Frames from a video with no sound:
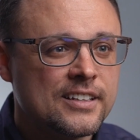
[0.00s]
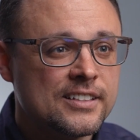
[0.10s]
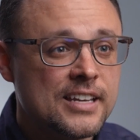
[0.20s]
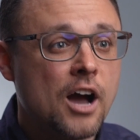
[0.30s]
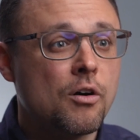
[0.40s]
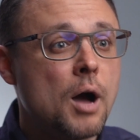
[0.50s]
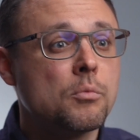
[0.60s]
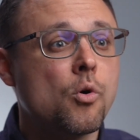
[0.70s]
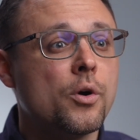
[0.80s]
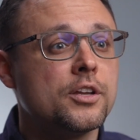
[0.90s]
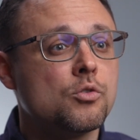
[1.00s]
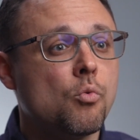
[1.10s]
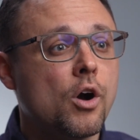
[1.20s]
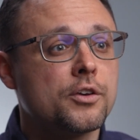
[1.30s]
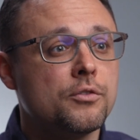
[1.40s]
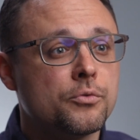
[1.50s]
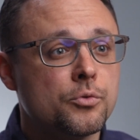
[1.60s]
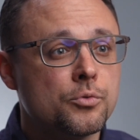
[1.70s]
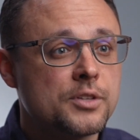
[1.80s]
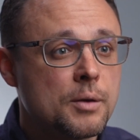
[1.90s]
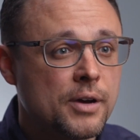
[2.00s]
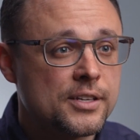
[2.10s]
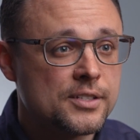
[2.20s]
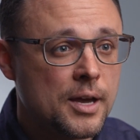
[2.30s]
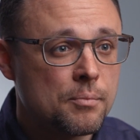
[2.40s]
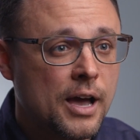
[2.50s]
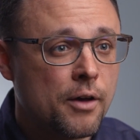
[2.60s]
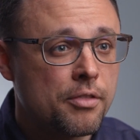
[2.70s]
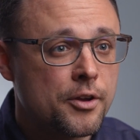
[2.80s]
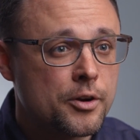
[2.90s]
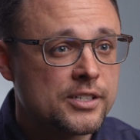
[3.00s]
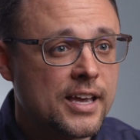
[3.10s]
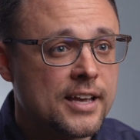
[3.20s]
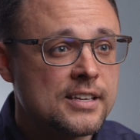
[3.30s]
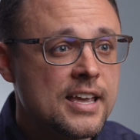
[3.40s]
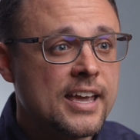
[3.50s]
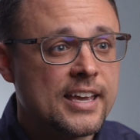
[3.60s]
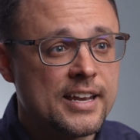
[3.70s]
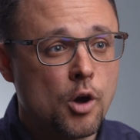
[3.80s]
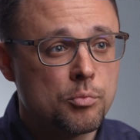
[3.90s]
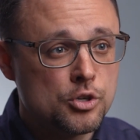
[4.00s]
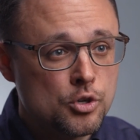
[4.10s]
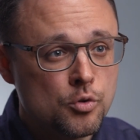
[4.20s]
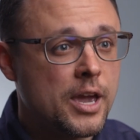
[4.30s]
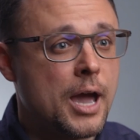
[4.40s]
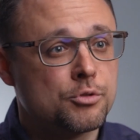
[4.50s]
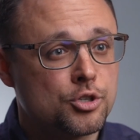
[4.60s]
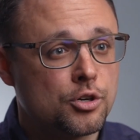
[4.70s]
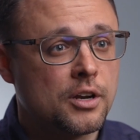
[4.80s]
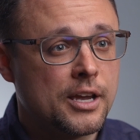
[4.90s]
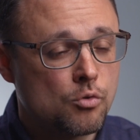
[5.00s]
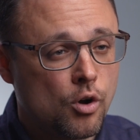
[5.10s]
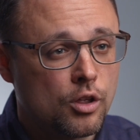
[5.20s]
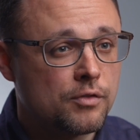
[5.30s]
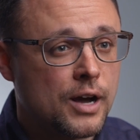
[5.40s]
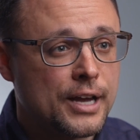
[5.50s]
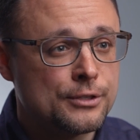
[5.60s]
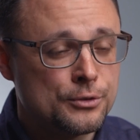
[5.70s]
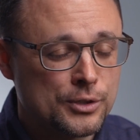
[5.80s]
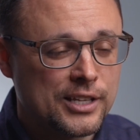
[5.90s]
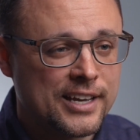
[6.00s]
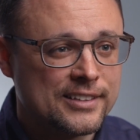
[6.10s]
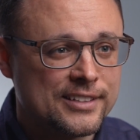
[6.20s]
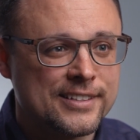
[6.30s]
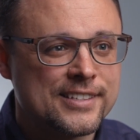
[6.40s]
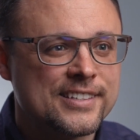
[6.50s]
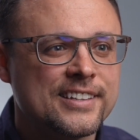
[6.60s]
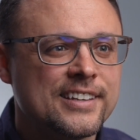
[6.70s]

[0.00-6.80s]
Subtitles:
Now, I'm going to walk you through step by step how TheraSaaS can help you capture and qualify new client leads.